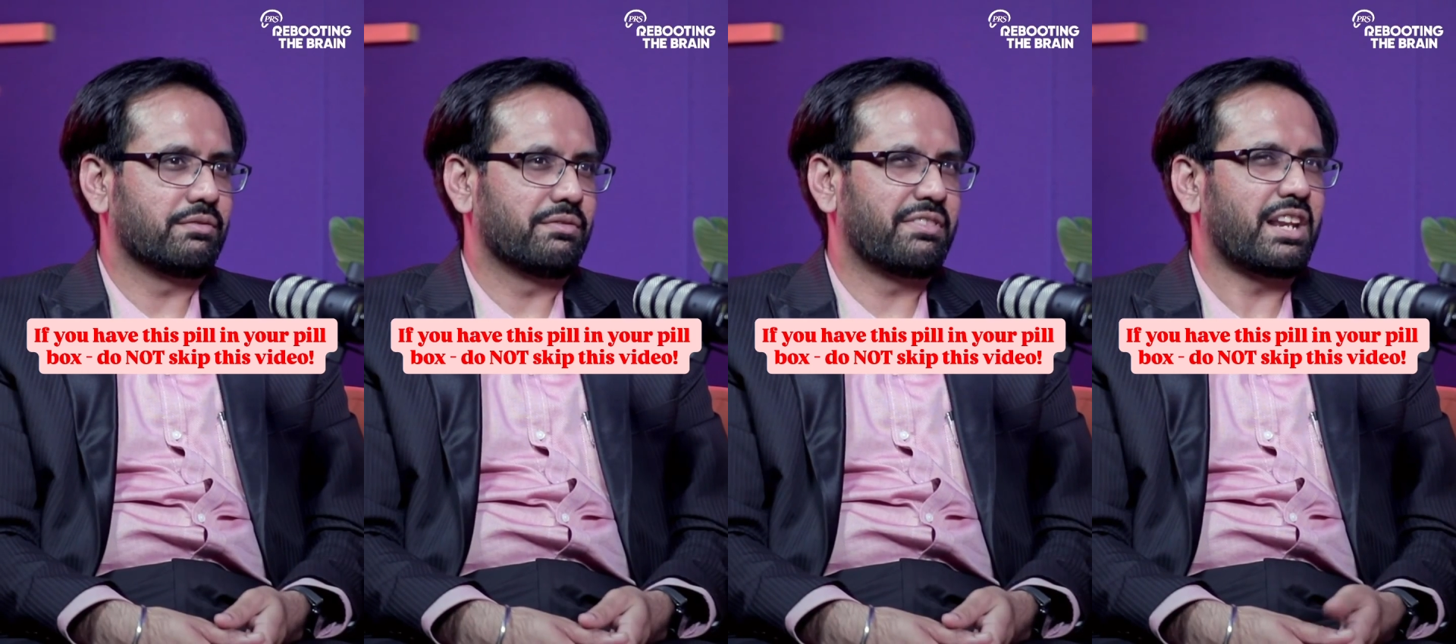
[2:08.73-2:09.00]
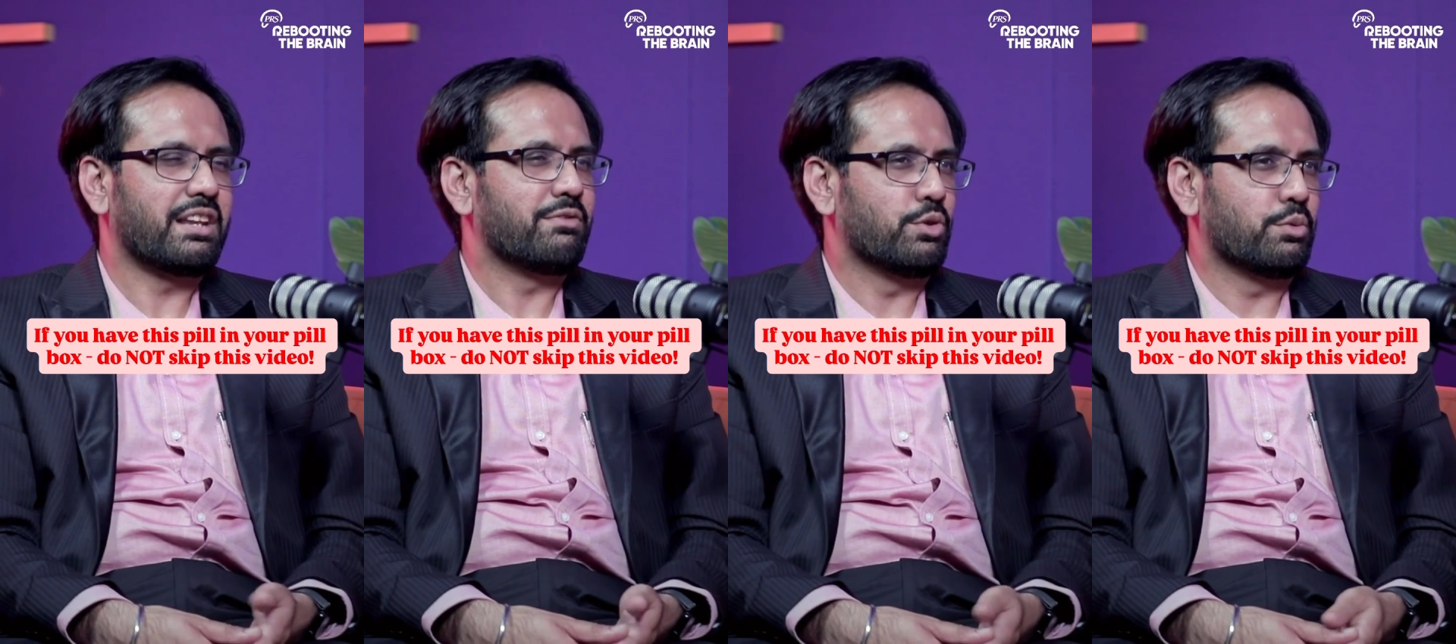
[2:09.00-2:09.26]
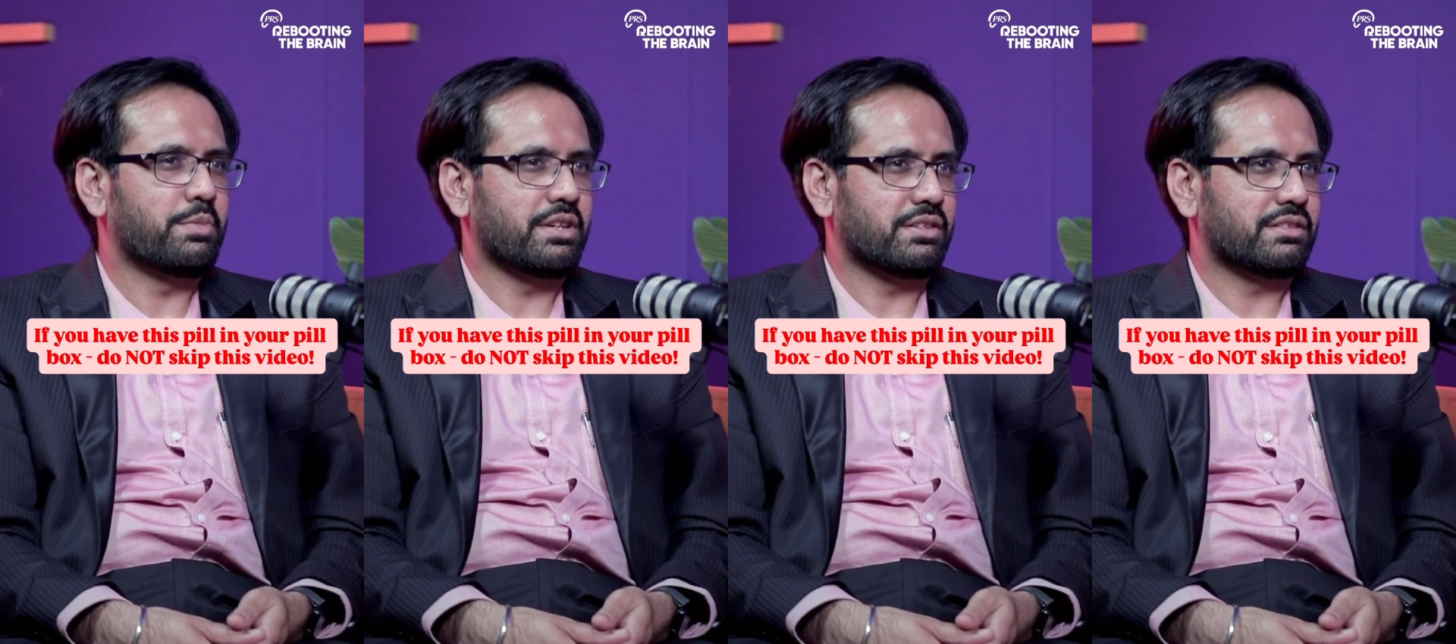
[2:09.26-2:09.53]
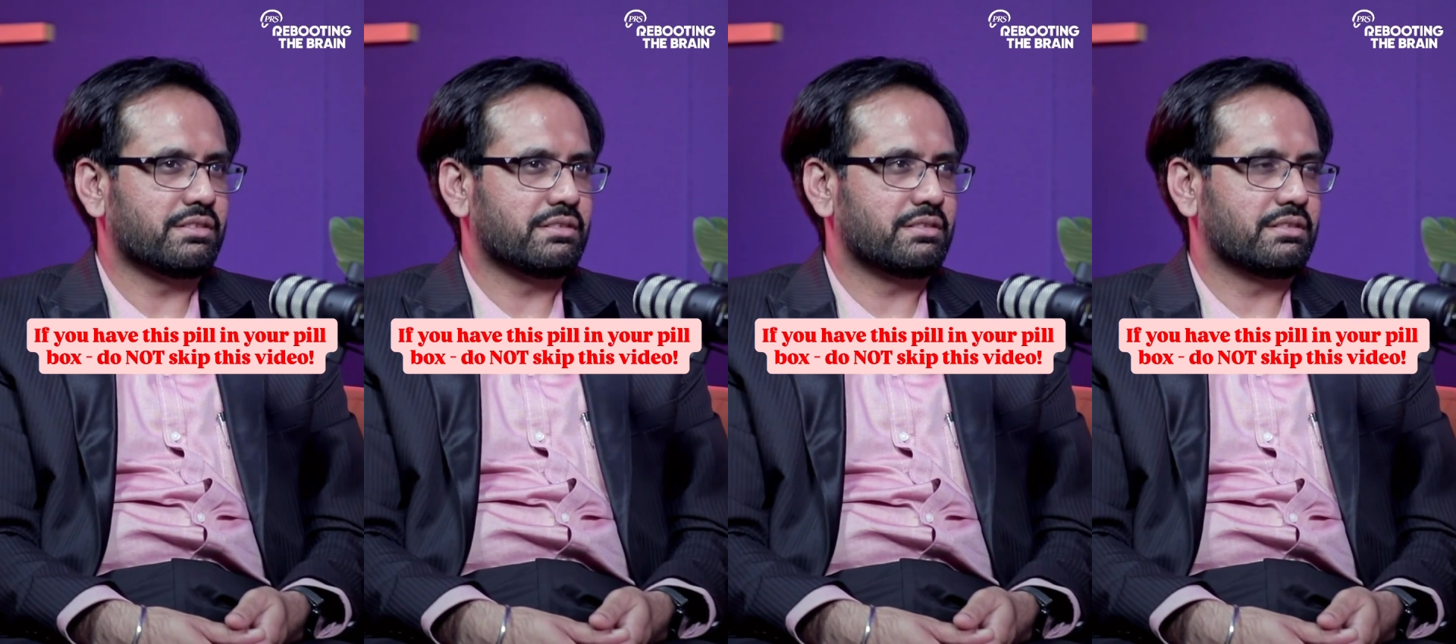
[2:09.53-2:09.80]
Very few
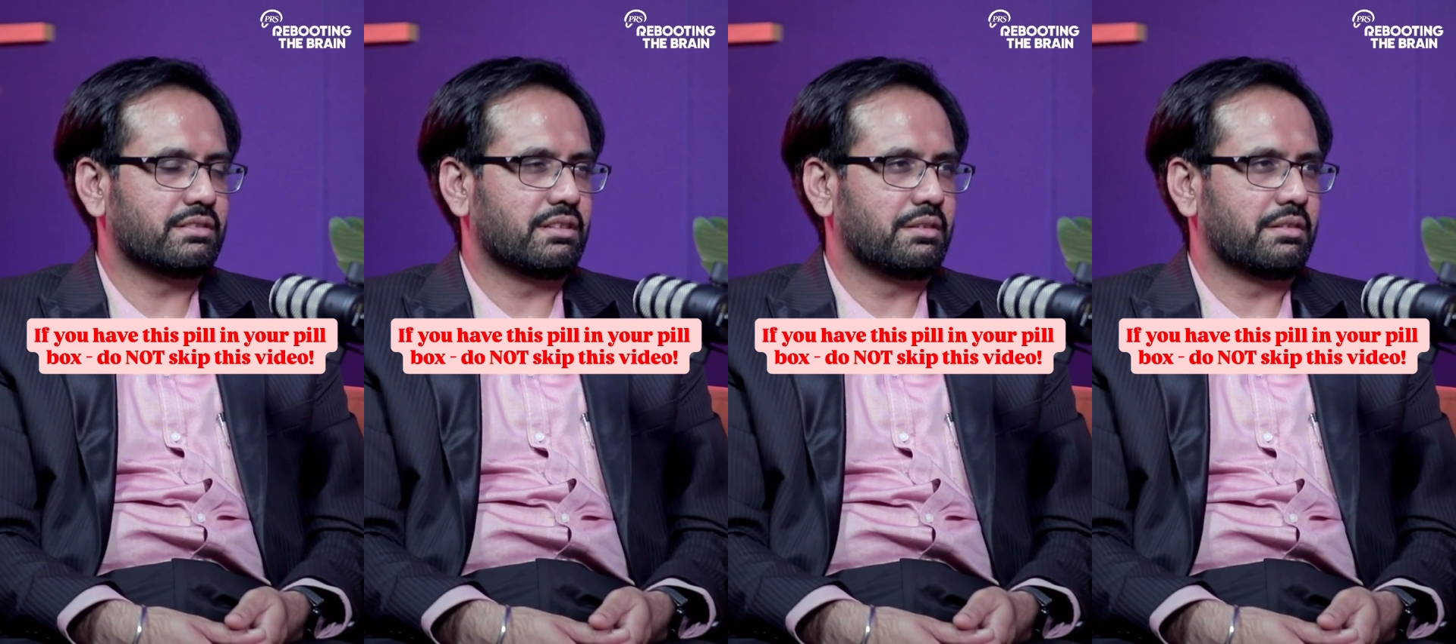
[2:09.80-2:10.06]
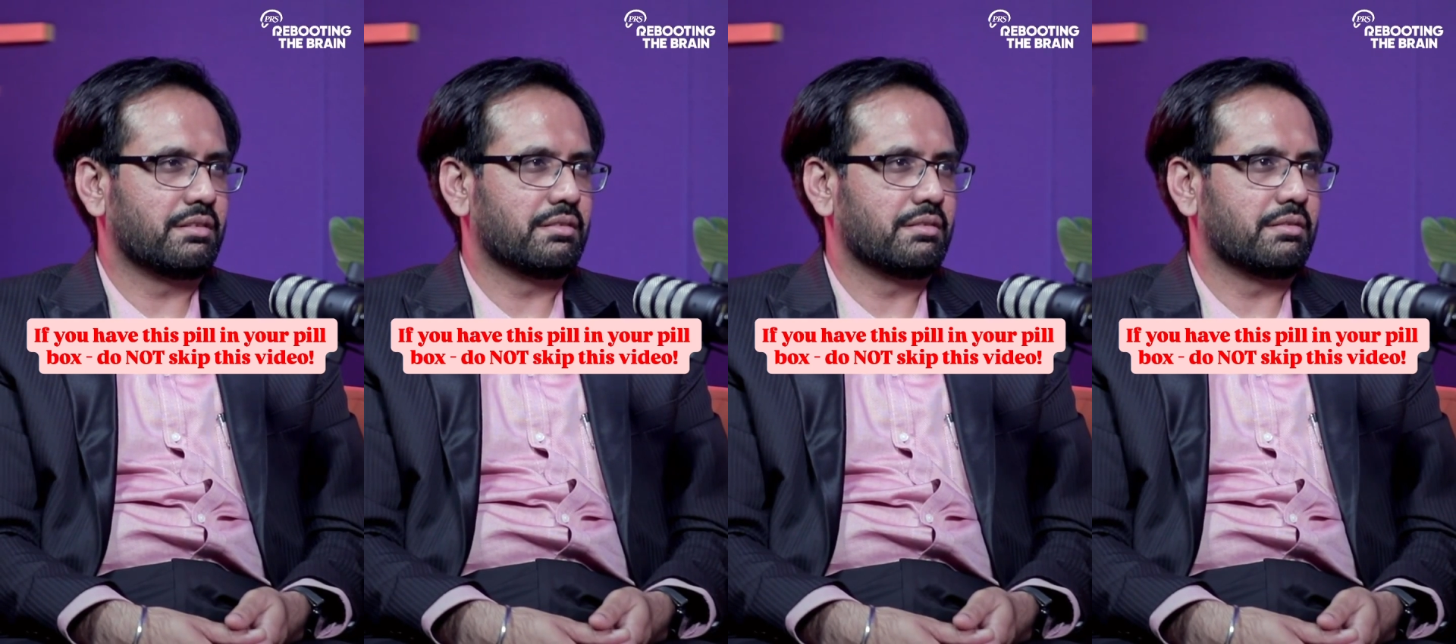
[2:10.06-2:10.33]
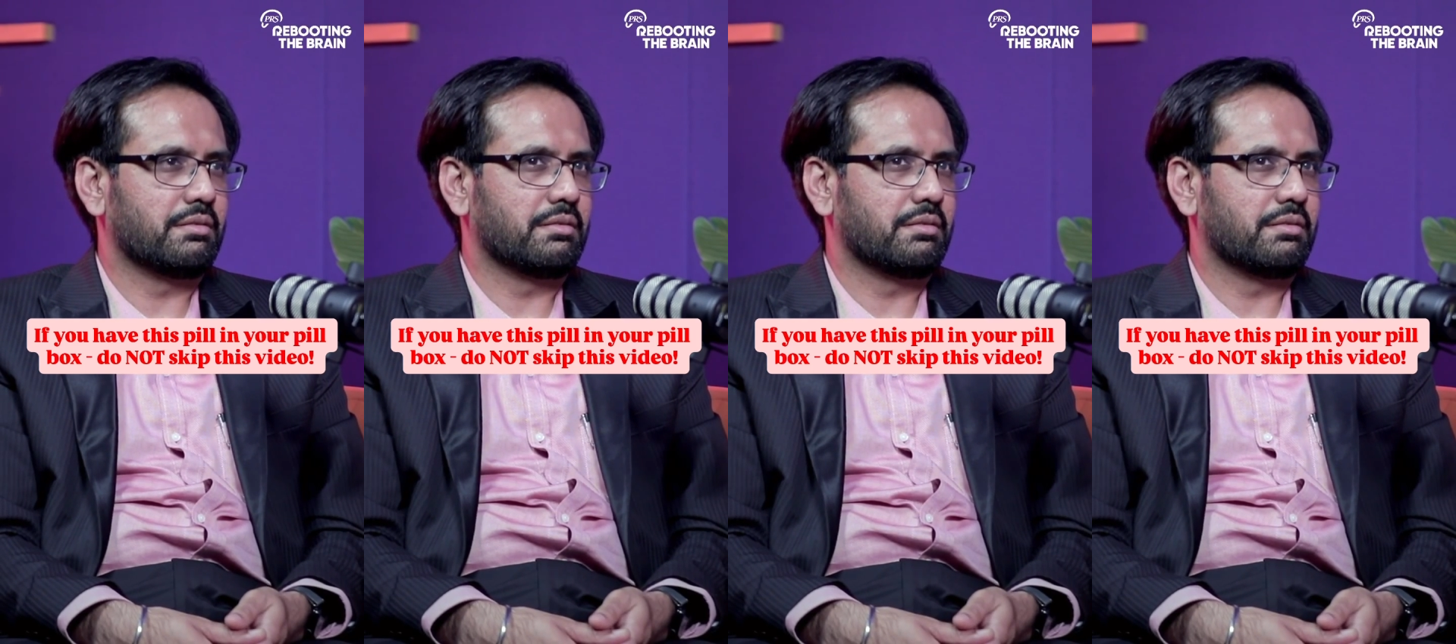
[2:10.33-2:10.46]
patients. Uh,